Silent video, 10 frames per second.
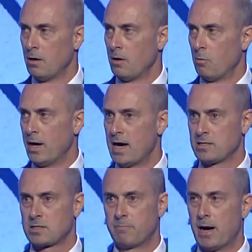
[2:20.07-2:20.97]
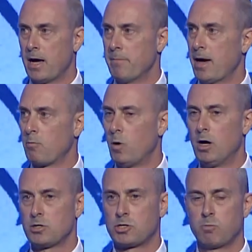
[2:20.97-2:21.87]
When asked by Matt
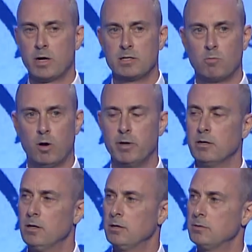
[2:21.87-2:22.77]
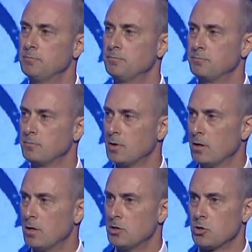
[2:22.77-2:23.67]
Walsh, what is a woman?
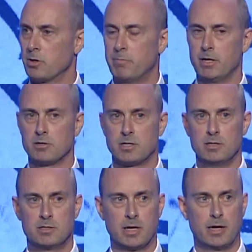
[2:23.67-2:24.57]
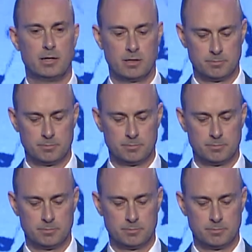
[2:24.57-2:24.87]
Jordan Peterson said,